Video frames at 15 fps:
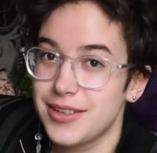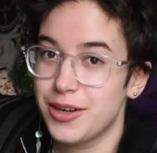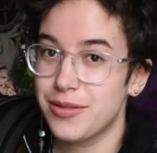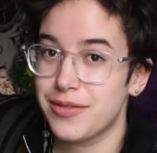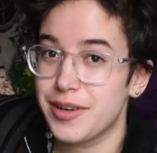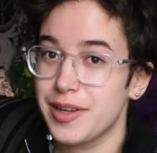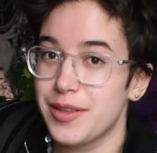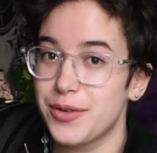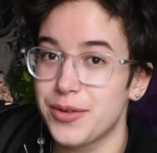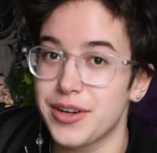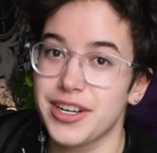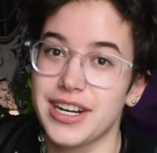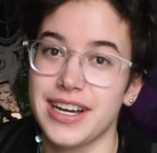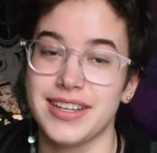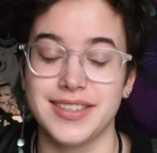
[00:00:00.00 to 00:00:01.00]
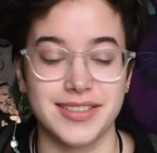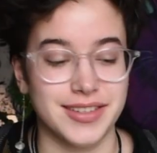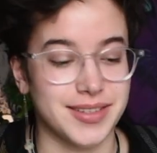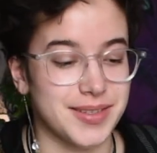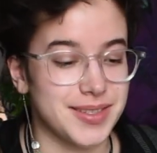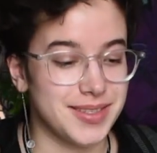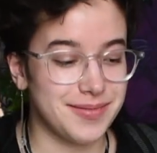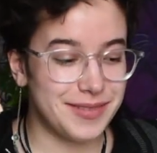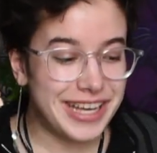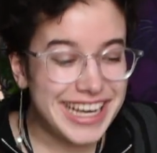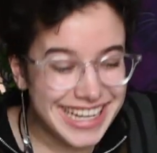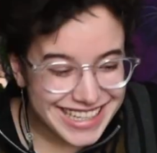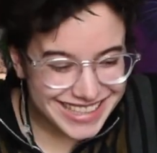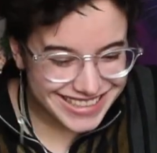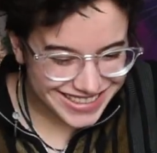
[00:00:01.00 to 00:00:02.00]
Over in the organizers.
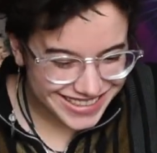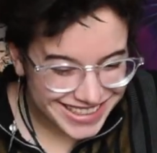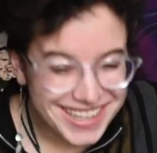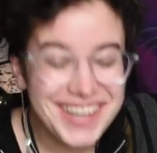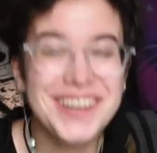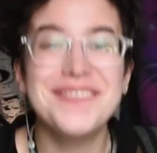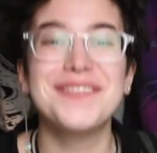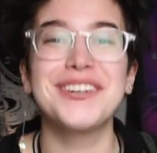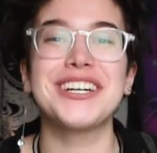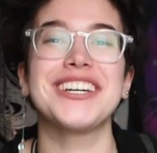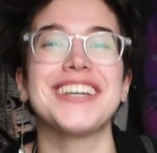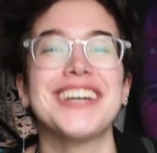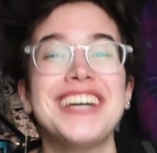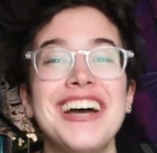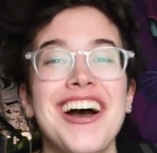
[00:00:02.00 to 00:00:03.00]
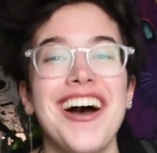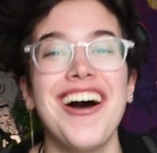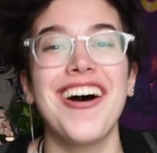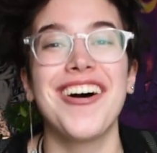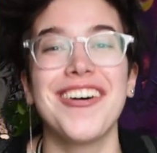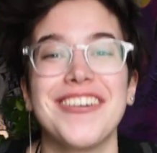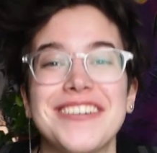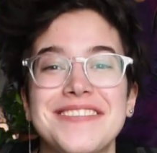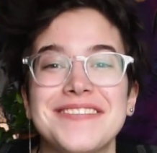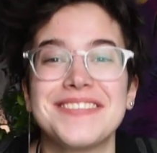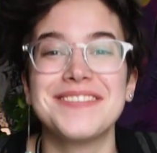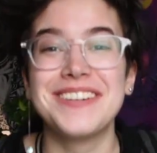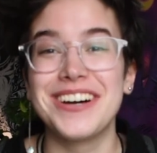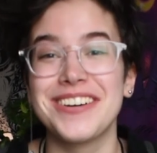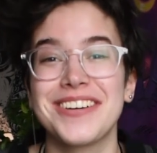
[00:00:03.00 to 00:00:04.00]
But
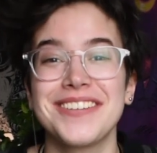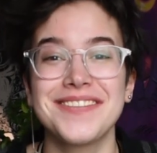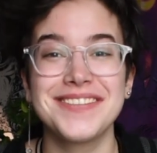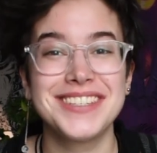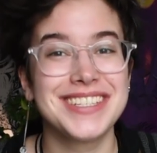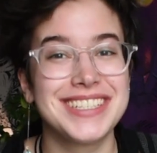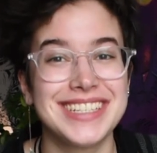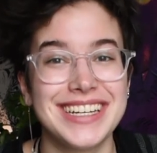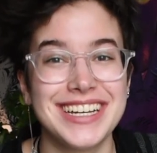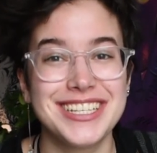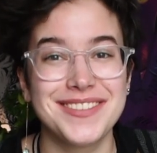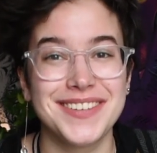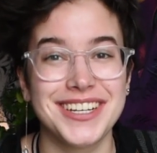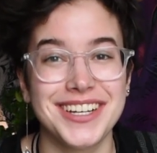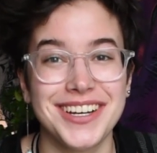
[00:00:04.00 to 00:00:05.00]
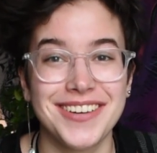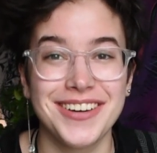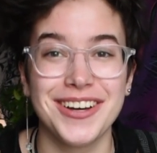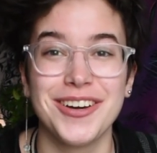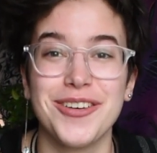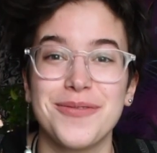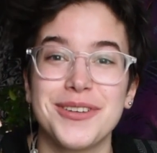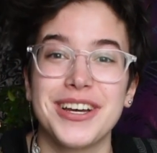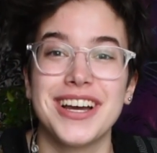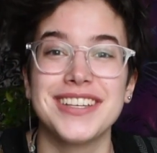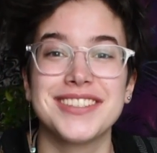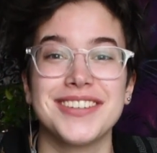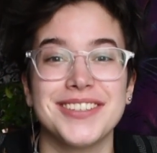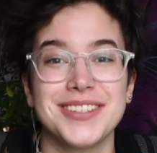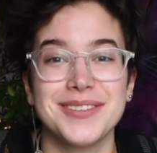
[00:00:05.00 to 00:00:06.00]
welcome to today's video. I hope you
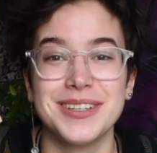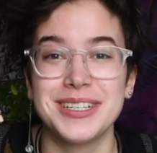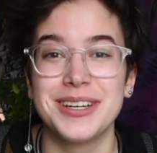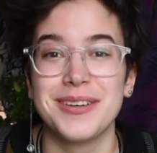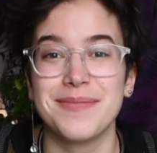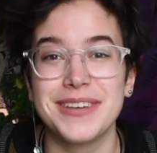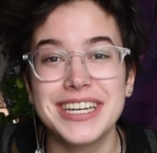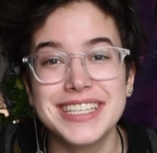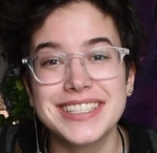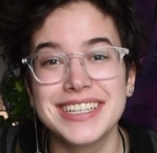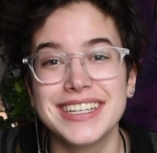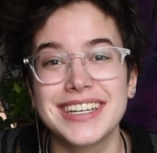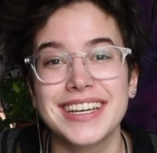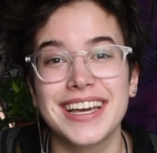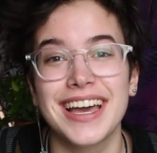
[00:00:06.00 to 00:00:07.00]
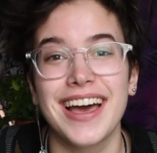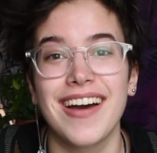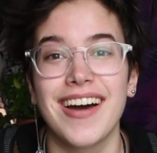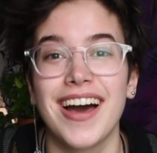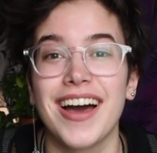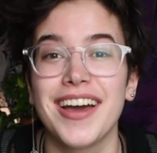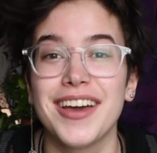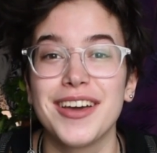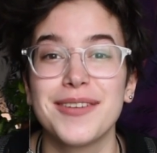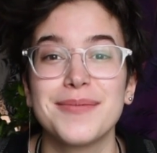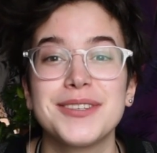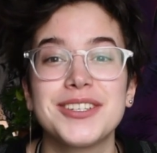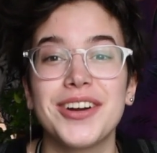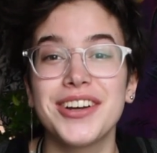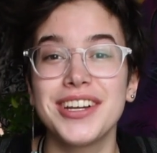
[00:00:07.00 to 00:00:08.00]
guys are doing amazing. I
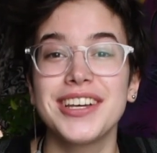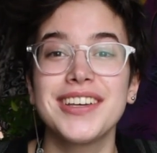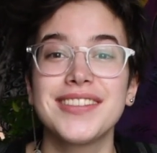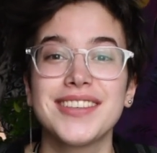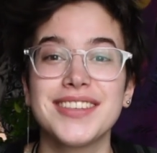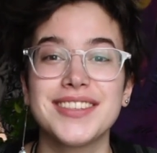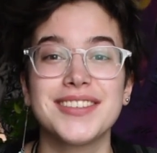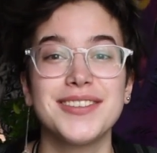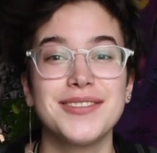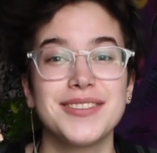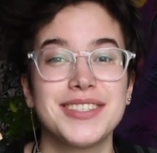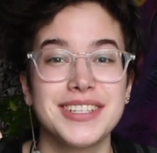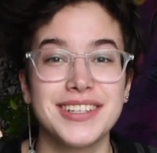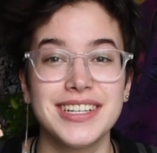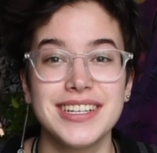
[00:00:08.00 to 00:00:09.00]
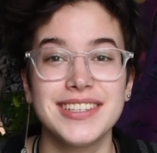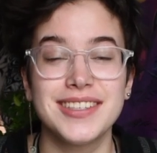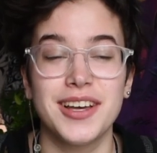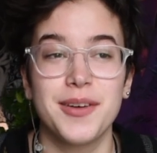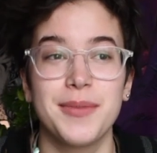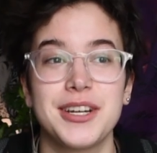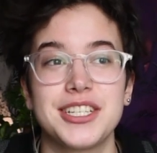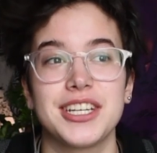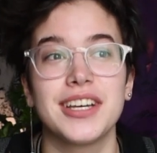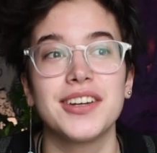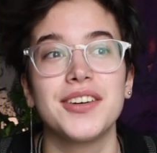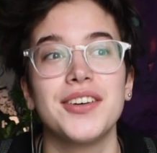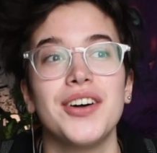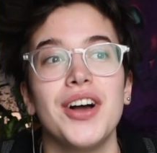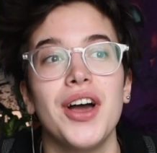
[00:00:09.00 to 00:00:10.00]
am starting this new series on my
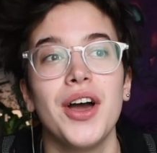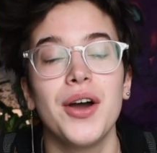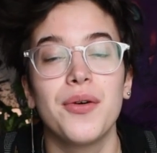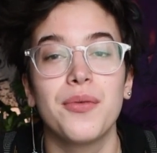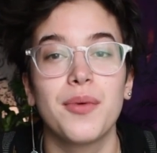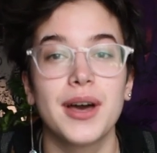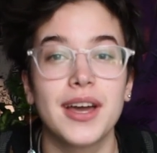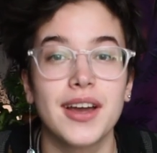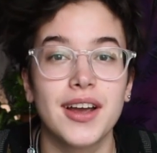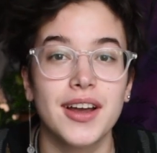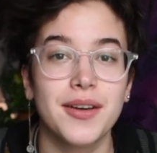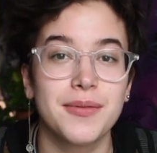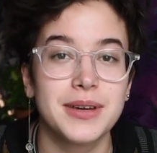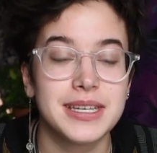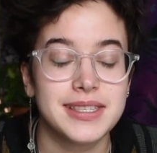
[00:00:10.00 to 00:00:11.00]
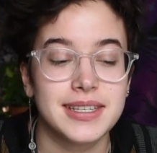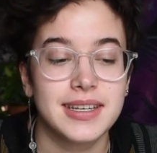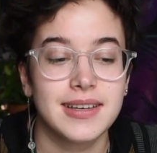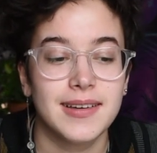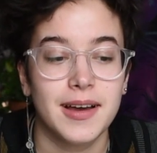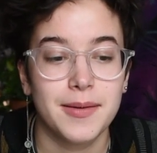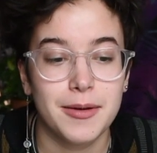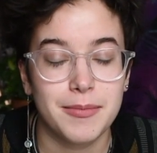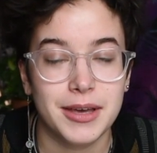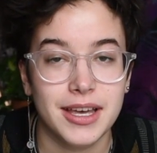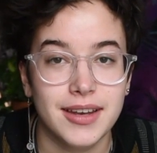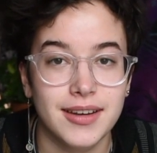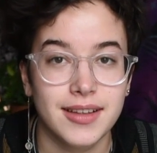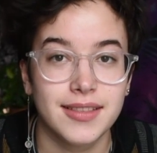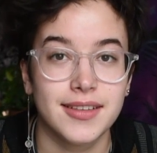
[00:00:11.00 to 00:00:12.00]
channel where we sit on my
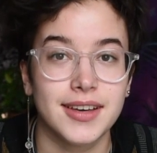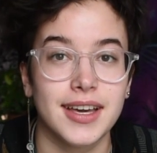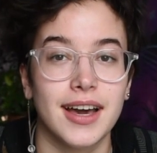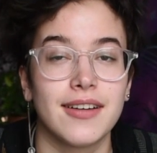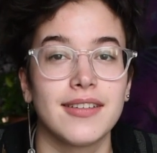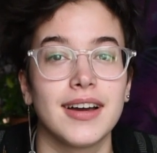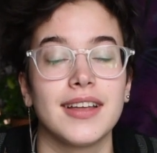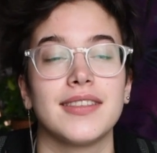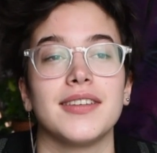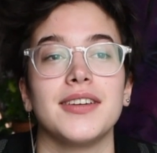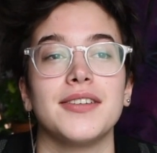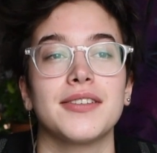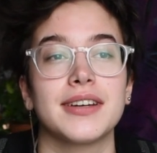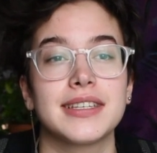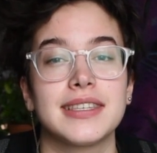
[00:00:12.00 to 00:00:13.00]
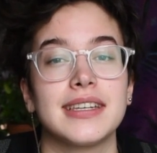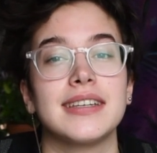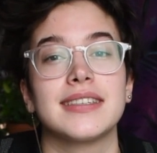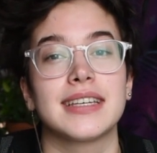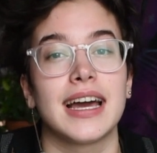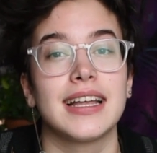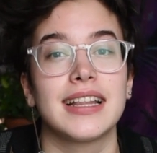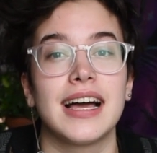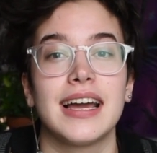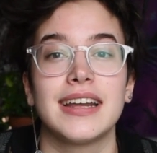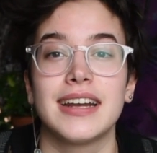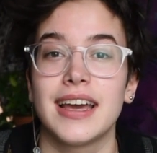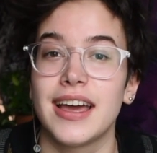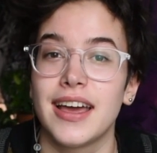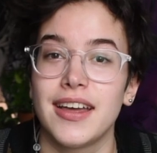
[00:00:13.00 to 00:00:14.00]
bed and look out at the New York City
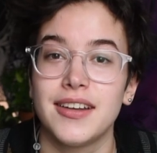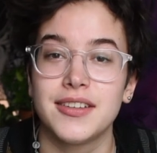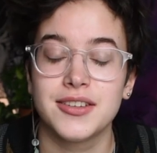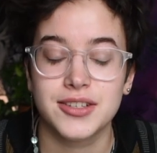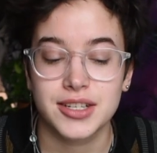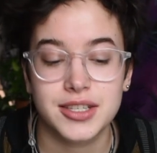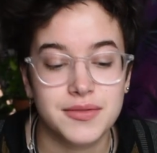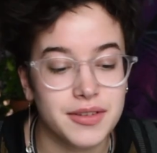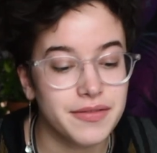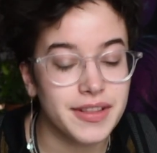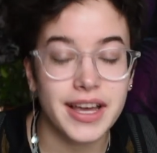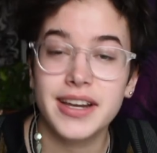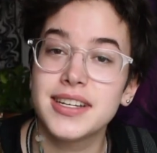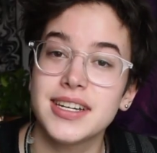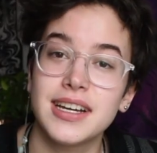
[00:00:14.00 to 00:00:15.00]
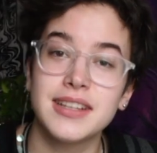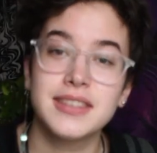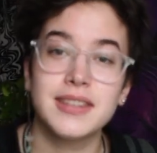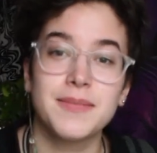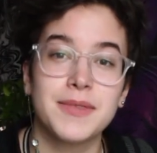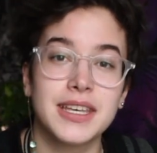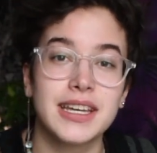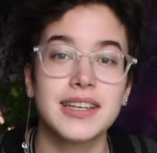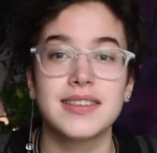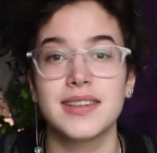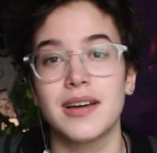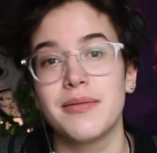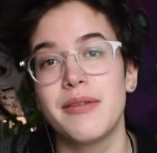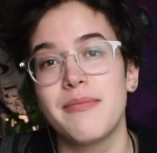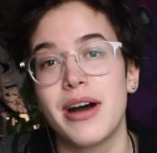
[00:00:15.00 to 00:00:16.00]
skyline and just reflect on some things
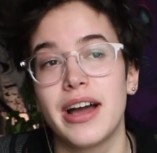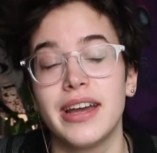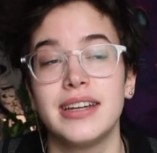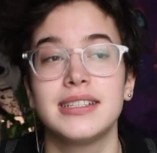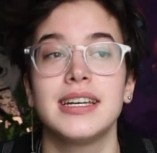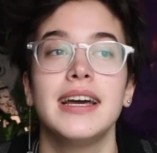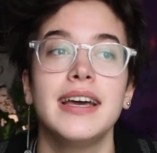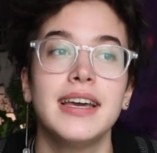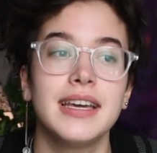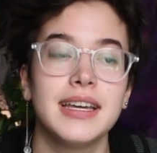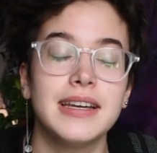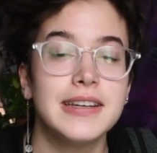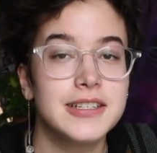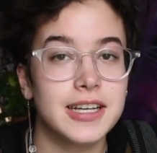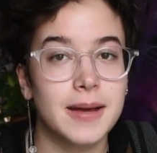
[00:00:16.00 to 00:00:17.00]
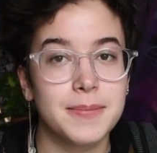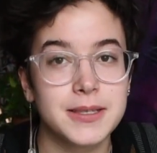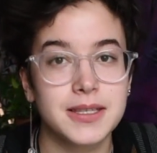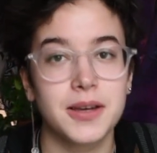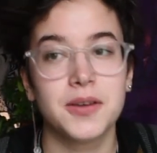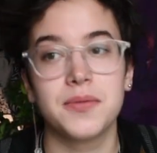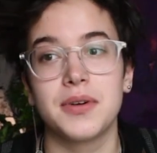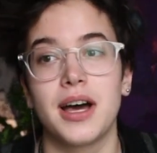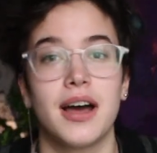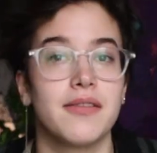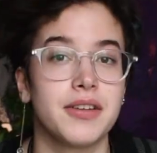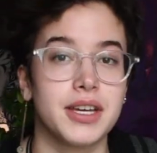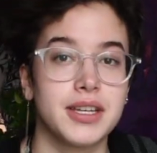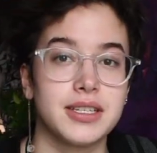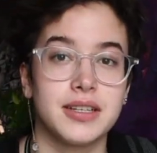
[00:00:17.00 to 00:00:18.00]
on my mind. Each episode will
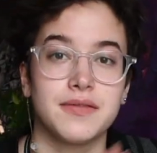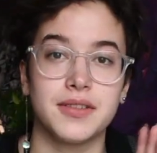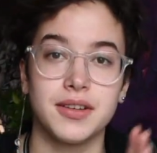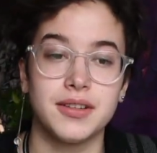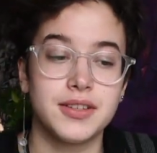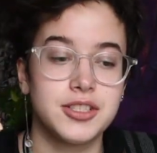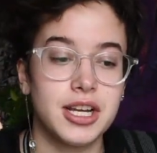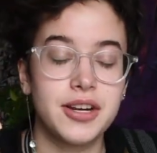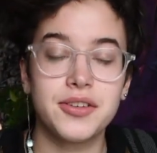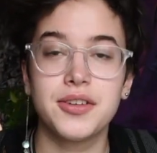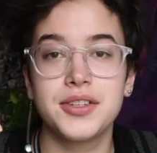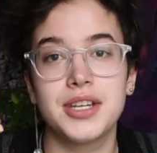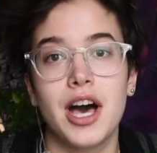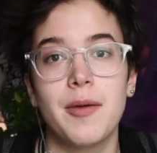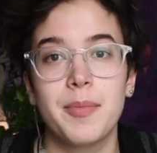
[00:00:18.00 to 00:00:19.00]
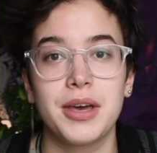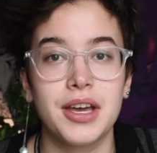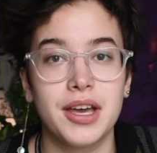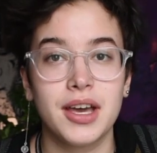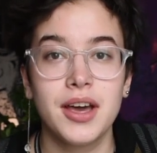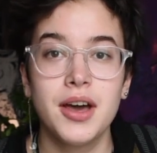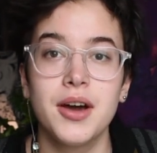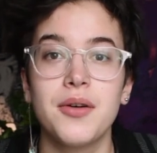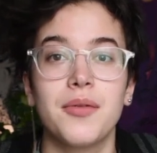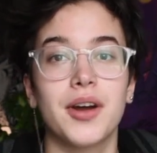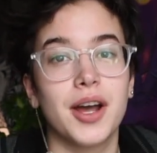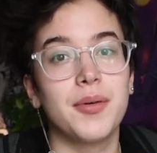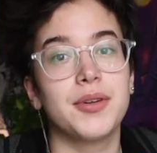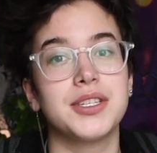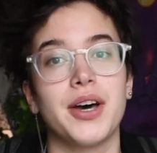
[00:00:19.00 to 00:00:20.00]
have like a different general topic
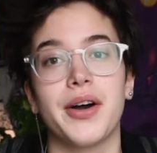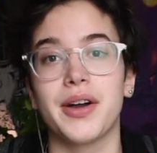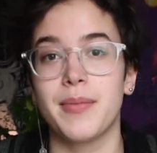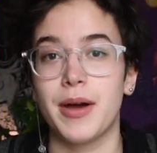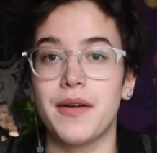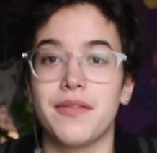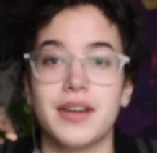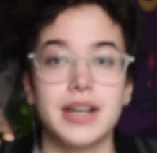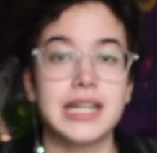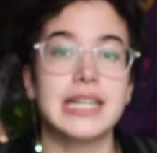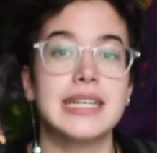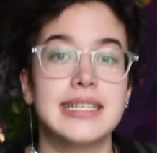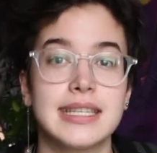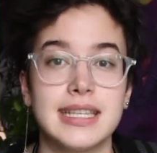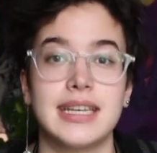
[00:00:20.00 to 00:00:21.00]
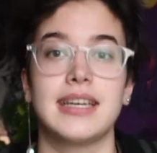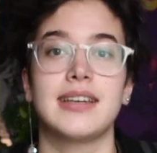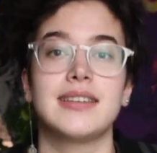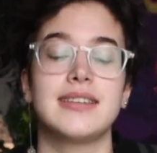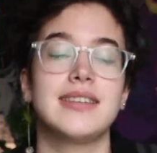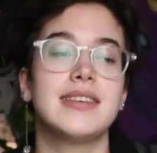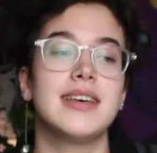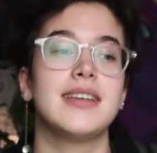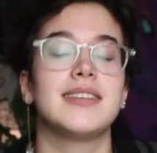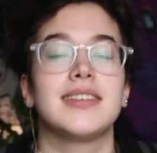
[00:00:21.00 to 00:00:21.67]
where I will talk about various things.